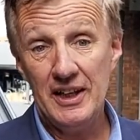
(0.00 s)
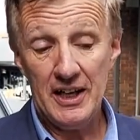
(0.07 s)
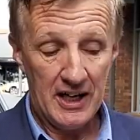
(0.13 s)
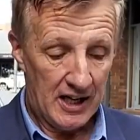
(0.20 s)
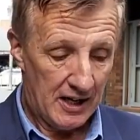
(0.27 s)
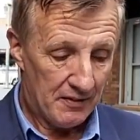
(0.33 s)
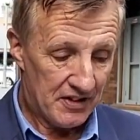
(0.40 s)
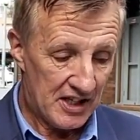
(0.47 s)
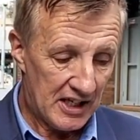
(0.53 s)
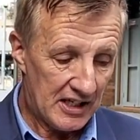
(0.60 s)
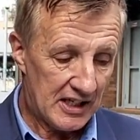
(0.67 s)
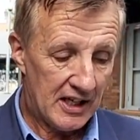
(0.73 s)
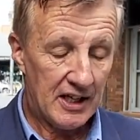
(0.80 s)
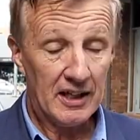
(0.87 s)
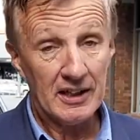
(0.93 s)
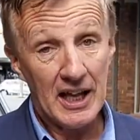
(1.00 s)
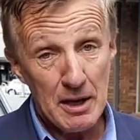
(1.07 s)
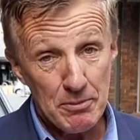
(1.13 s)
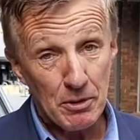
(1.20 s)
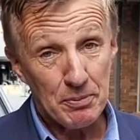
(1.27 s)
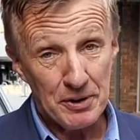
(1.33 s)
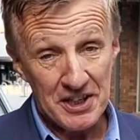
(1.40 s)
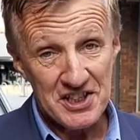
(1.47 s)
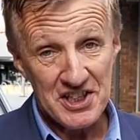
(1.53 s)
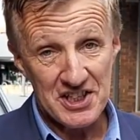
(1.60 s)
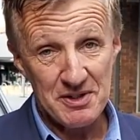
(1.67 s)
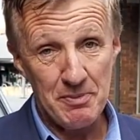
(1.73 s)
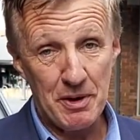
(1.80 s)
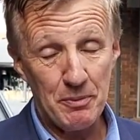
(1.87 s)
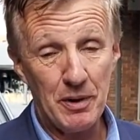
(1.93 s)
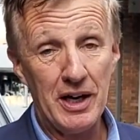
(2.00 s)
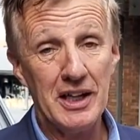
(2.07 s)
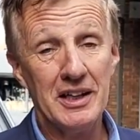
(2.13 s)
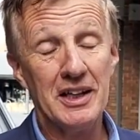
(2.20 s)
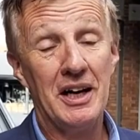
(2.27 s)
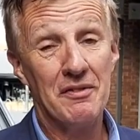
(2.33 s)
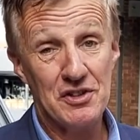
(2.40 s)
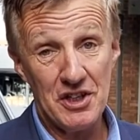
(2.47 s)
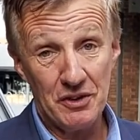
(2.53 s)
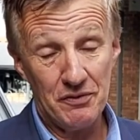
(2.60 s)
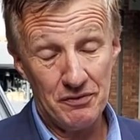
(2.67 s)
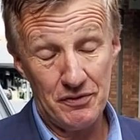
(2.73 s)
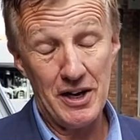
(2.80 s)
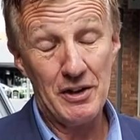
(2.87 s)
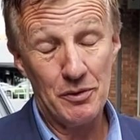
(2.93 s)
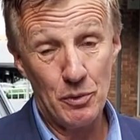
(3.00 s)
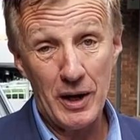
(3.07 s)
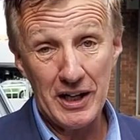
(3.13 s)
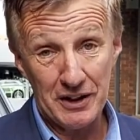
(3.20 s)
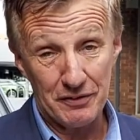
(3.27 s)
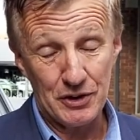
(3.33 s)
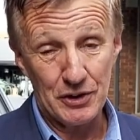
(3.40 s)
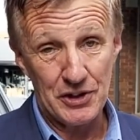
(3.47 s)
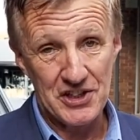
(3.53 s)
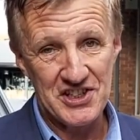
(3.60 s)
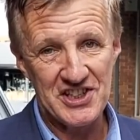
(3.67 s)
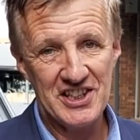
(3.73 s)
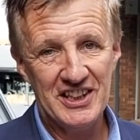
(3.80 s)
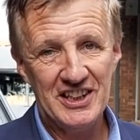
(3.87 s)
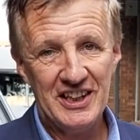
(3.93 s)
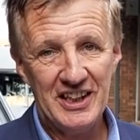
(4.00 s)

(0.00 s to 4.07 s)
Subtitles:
The label printers, meanwhile, have done well, of course.